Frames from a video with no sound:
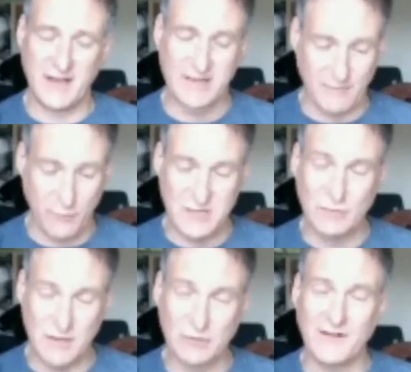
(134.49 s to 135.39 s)
We've also
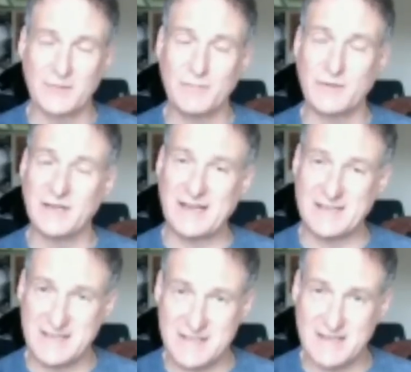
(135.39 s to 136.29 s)
got development in
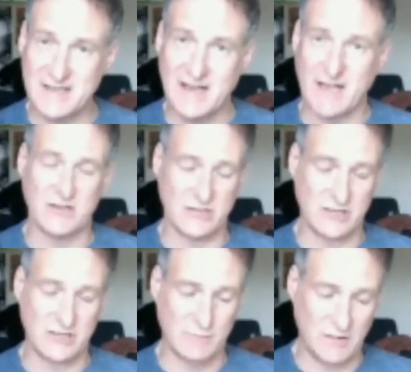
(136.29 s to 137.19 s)
existing areas
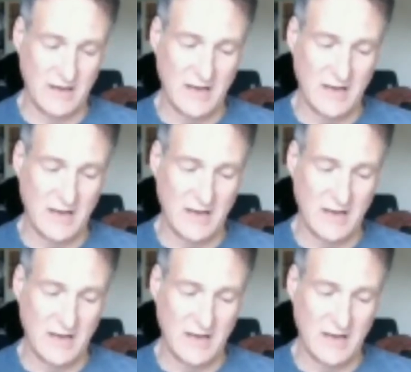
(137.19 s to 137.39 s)
as well.